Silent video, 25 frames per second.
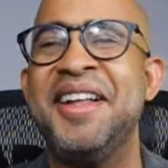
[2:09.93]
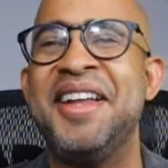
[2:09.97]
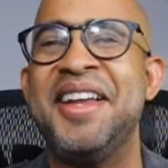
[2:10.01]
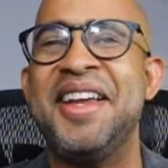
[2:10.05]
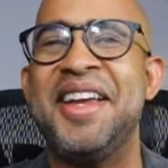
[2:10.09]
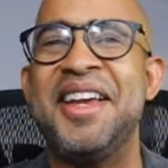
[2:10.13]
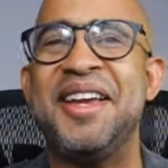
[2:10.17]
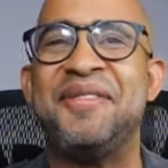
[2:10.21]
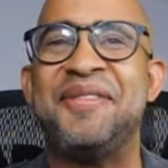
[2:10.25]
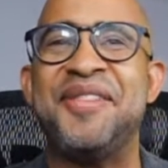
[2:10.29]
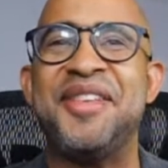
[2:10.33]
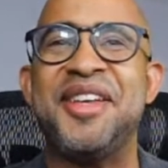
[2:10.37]

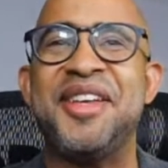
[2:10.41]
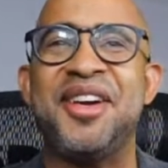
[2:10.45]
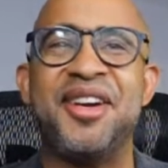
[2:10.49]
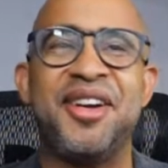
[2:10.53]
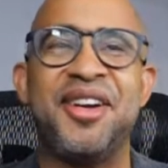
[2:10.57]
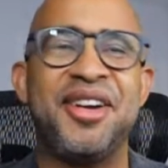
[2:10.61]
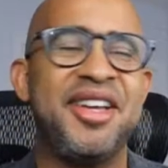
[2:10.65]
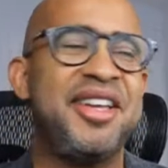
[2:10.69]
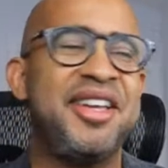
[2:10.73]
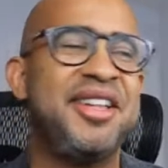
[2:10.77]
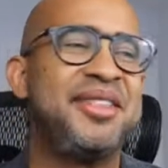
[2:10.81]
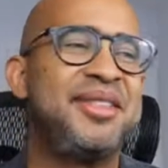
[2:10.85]
If they
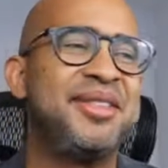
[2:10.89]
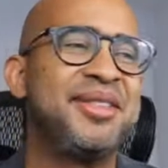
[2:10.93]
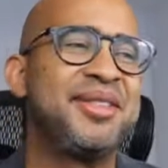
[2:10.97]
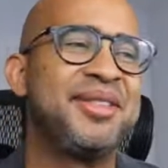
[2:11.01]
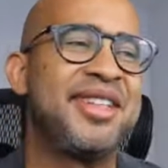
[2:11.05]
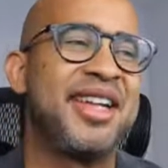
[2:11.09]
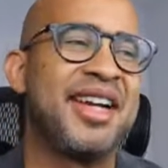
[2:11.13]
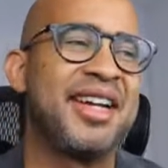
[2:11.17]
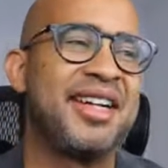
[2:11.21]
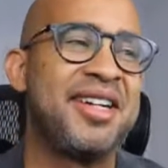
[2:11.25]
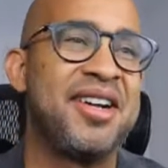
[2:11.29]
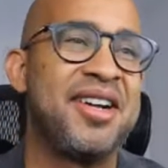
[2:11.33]
are into
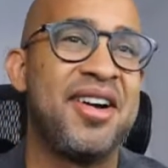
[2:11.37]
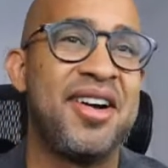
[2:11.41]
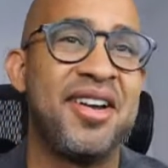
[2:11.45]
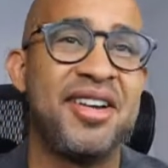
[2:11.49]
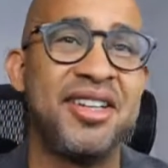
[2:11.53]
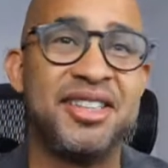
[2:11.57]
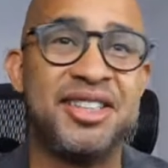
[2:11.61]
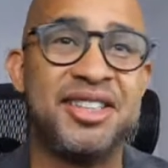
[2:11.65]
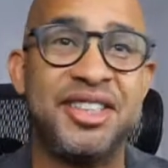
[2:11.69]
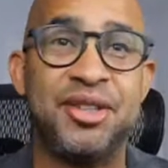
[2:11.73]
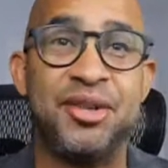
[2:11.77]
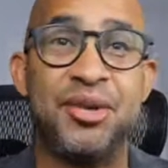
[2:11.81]

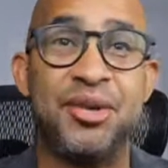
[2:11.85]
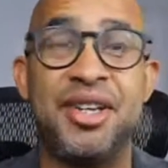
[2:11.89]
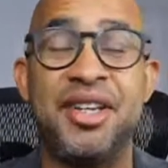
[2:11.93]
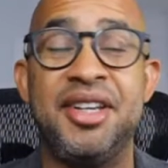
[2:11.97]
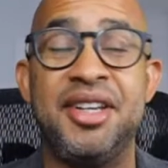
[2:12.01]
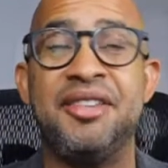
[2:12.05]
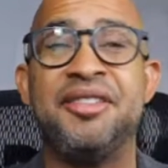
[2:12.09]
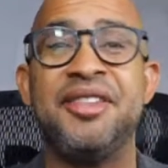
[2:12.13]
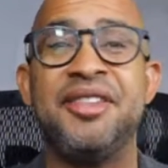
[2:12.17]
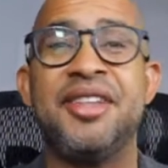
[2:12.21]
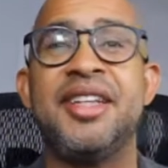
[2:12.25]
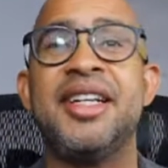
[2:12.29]
technology or
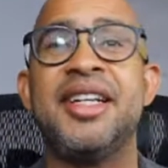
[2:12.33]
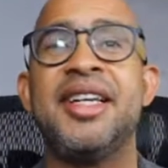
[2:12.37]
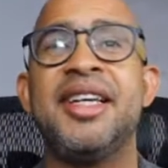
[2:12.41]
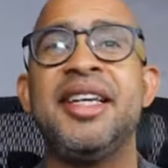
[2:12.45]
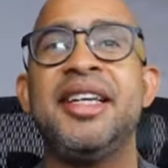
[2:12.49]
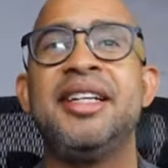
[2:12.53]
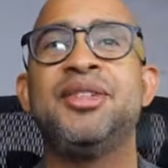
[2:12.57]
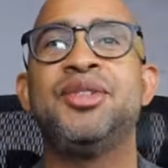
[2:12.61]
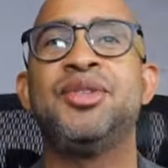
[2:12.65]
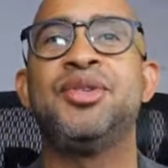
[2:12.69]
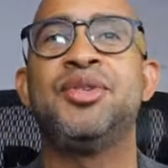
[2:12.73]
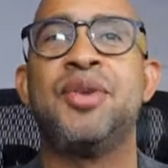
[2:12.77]
even
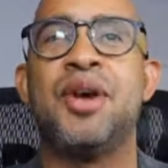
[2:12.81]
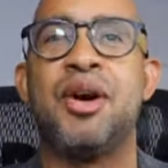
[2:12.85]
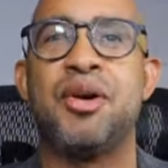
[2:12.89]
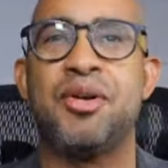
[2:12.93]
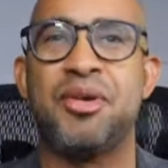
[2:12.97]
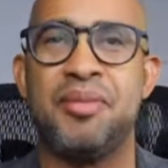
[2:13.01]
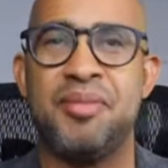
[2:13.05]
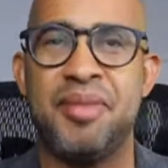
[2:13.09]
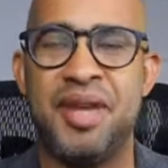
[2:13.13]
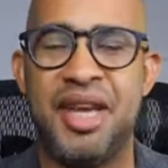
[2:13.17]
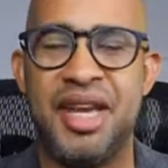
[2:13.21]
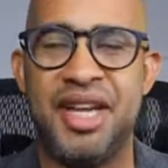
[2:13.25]
into
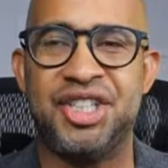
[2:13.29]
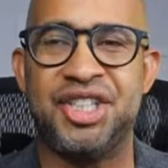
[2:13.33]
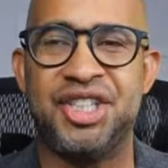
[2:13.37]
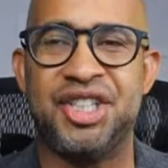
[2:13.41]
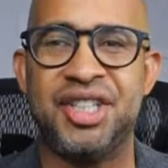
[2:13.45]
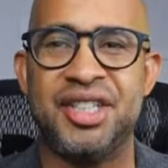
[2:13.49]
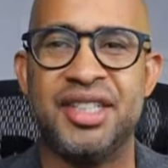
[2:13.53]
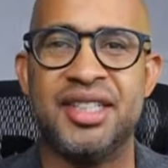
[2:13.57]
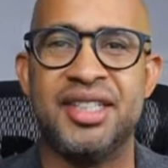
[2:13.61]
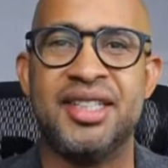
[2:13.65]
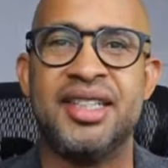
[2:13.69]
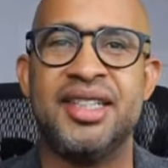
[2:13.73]

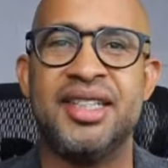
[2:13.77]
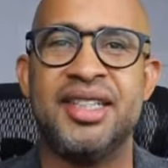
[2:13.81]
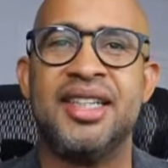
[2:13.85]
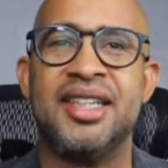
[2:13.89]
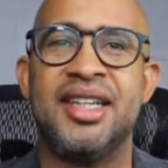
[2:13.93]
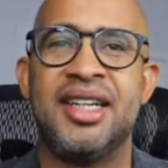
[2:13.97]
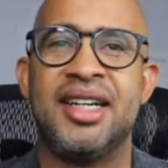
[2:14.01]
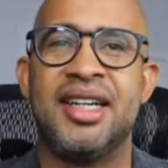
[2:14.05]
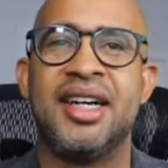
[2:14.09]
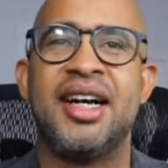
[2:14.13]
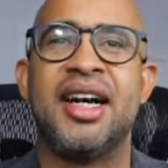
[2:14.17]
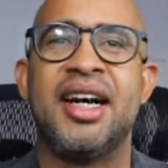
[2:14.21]
automation,
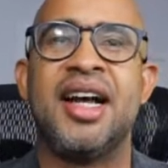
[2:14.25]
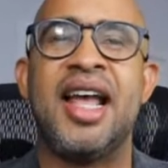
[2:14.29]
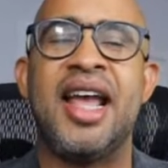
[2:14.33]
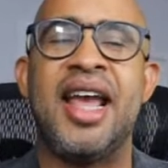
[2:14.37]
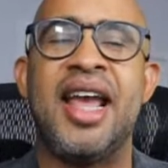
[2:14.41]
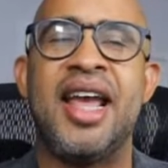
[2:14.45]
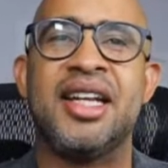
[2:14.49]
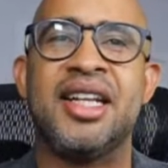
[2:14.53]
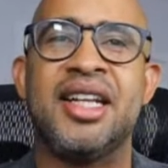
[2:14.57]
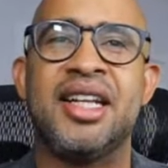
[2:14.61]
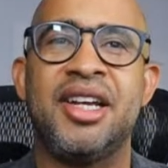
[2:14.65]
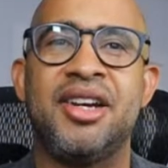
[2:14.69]

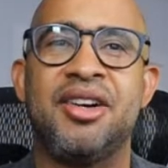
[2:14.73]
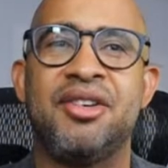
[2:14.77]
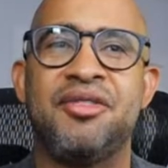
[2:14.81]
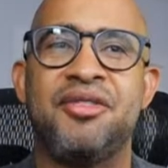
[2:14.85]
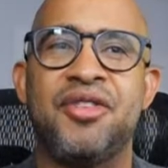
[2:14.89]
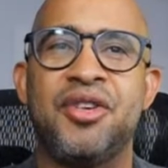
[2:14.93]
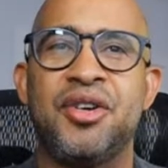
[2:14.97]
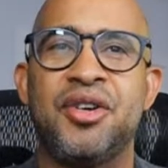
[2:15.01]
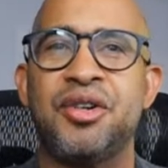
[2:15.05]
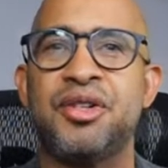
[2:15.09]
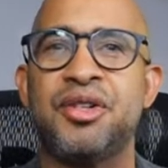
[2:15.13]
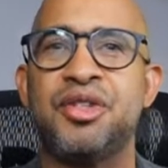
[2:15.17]
and they are
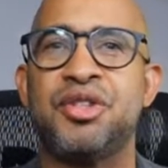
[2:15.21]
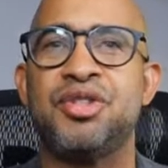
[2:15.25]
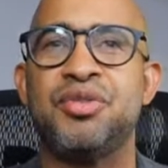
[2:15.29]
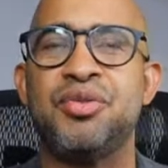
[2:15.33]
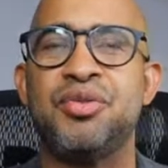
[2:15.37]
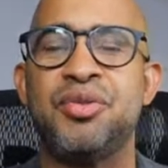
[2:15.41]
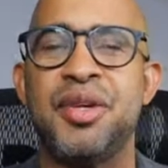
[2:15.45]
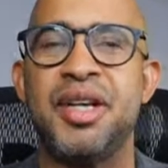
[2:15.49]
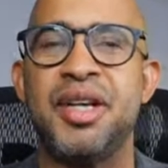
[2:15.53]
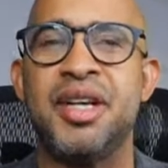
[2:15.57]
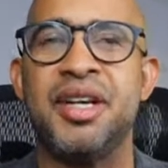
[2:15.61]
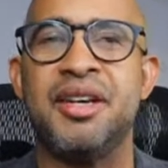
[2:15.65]
versed
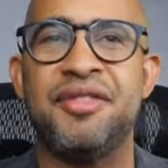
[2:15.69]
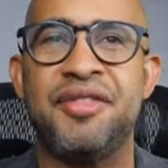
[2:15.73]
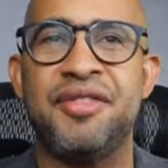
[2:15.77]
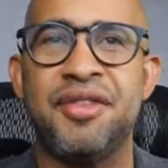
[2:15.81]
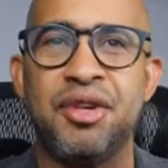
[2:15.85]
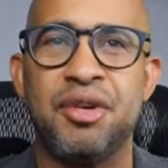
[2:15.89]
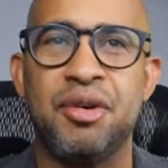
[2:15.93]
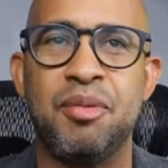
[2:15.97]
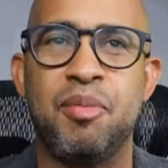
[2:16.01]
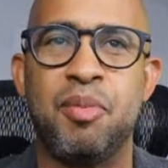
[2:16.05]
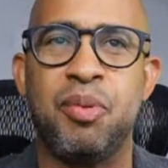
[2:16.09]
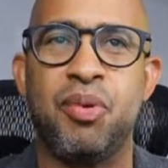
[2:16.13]
with
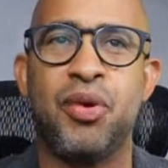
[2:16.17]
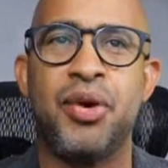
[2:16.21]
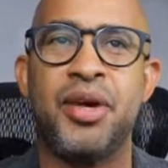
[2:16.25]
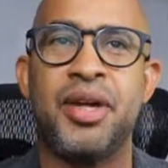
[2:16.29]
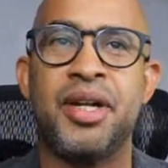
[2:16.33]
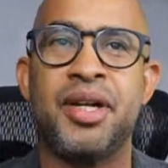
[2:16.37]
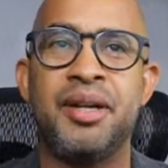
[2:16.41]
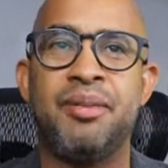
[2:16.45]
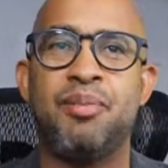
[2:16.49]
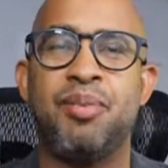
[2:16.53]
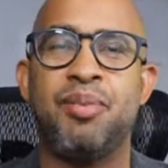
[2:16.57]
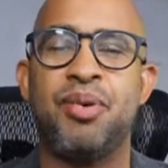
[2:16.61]

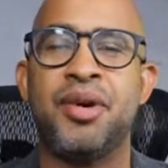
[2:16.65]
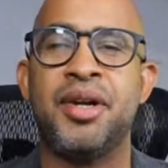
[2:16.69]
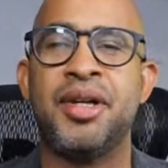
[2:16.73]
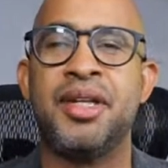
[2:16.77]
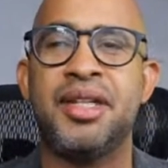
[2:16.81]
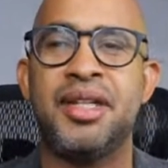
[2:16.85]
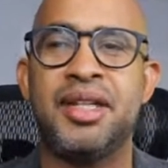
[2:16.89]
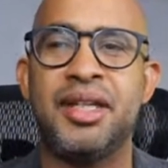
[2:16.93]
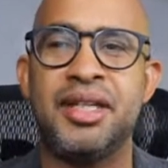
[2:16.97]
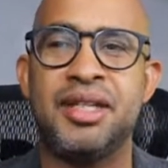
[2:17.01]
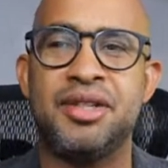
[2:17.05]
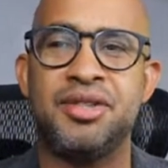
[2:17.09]
point
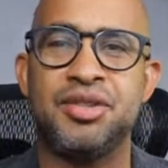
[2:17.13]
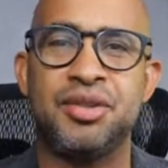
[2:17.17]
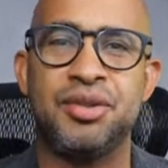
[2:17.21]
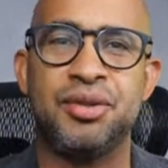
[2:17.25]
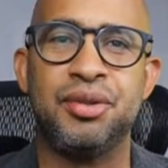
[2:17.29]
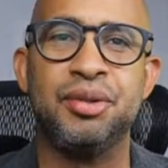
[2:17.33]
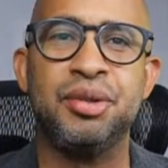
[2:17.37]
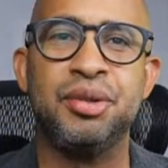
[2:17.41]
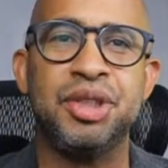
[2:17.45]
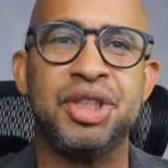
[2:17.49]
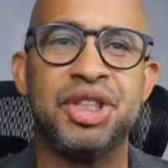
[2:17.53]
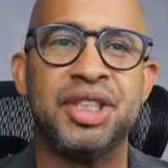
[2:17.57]
click
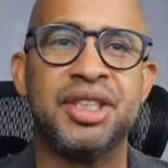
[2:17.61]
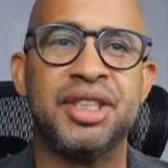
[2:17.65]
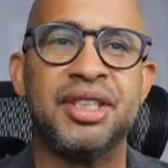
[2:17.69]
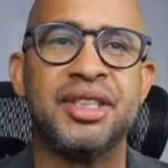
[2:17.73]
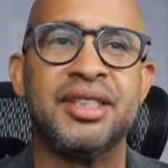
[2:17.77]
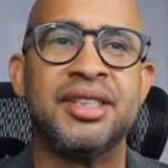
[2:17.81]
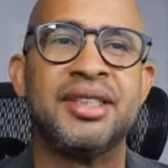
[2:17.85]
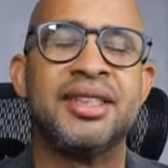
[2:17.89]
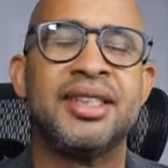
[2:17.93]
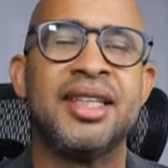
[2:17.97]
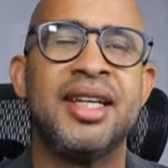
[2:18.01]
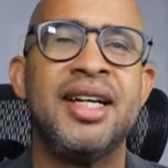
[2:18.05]

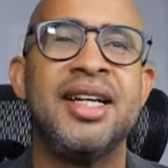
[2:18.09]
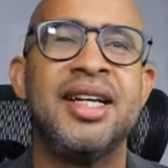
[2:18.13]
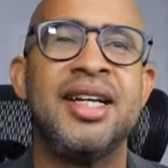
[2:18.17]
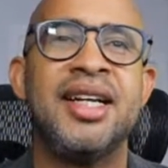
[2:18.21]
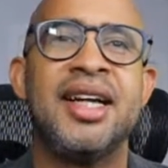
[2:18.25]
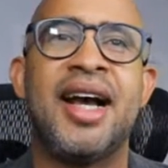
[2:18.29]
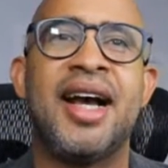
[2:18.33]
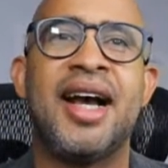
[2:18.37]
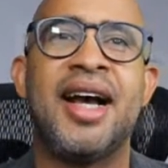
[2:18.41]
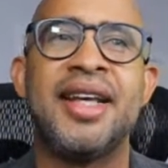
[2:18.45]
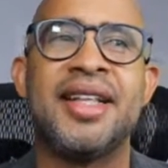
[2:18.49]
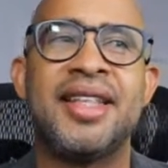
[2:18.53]
solutions,
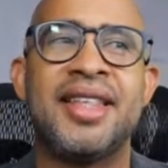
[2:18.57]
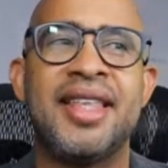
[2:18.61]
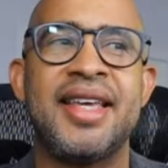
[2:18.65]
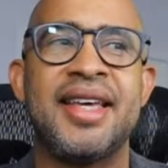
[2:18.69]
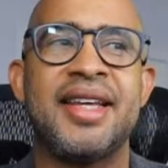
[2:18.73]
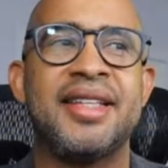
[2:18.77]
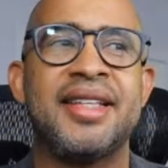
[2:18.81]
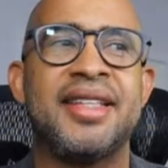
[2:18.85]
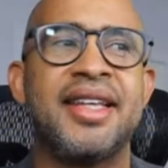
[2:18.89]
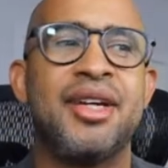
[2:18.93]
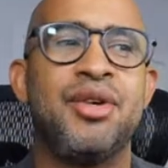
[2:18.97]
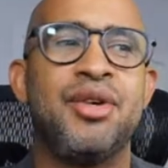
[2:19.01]
I
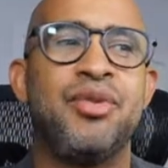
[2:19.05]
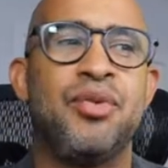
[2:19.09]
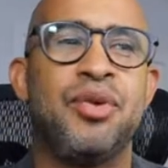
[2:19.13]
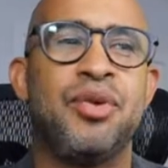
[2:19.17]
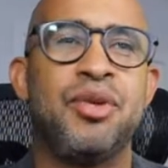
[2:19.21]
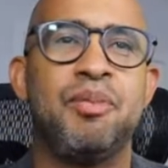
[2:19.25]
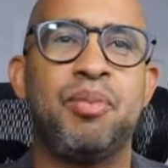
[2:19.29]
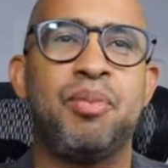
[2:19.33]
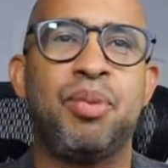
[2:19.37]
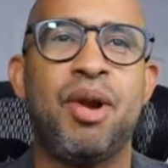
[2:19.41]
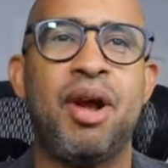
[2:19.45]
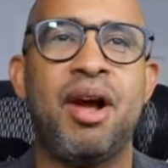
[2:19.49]
think they
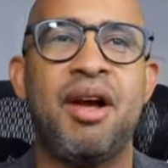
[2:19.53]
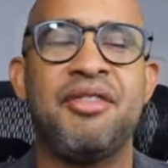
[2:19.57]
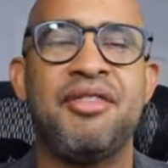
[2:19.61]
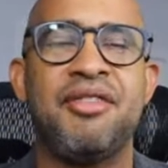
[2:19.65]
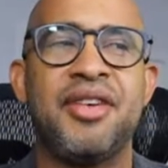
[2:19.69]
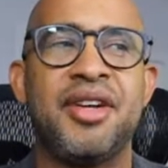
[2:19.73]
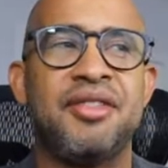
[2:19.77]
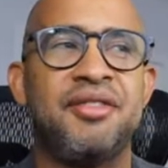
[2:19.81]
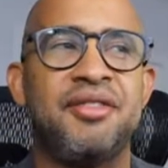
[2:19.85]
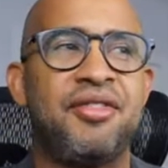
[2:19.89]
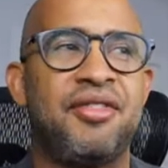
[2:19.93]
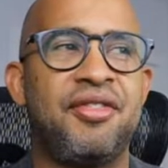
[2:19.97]
would
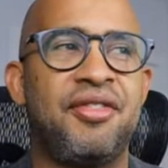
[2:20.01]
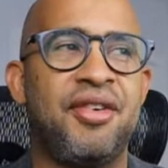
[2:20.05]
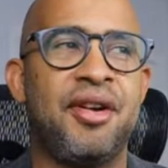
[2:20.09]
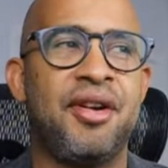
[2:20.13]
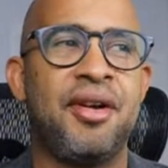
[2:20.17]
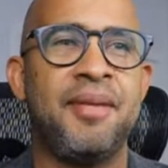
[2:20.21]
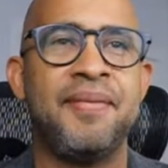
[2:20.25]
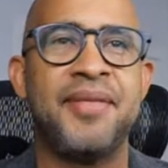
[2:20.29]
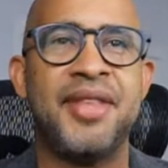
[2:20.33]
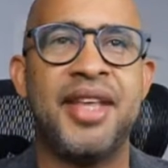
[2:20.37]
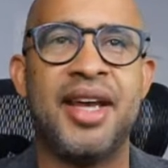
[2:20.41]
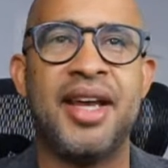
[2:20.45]
profit
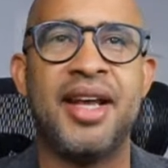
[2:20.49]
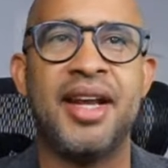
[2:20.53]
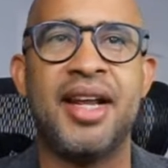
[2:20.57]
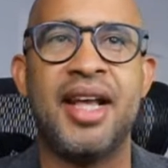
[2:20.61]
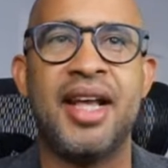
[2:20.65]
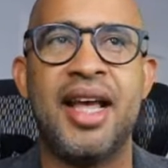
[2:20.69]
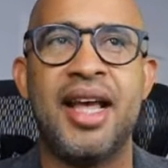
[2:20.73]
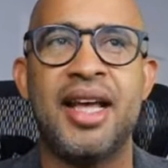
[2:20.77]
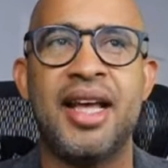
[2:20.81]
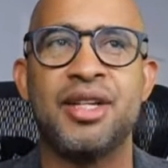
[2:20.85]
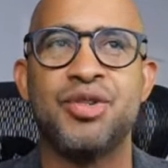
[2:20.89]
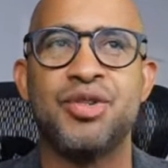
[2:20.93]
from that
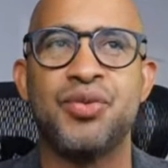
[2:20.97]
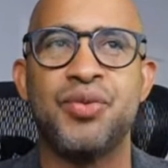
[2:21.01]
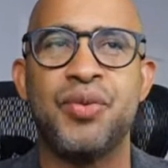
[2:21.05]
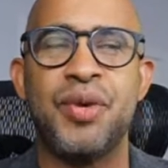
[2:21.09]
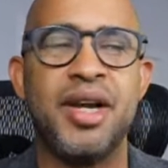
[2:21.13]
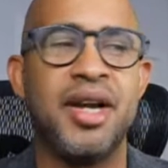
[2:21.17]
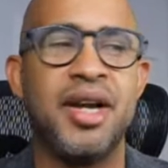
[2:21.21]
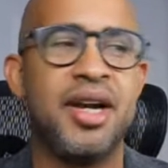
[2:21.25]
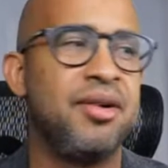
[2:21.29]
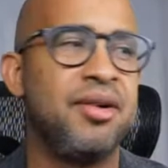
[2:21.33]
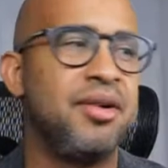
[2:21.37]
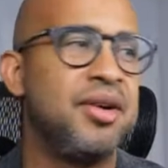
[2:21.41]
as
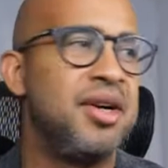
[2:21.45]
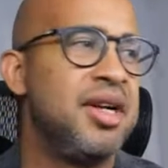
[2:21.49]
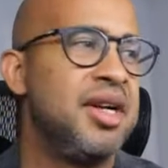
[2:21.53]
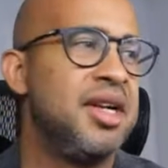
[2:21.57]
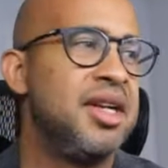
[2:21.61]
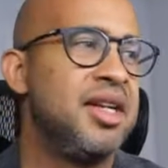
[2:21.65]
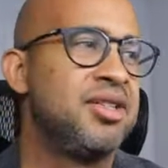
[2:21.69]
well.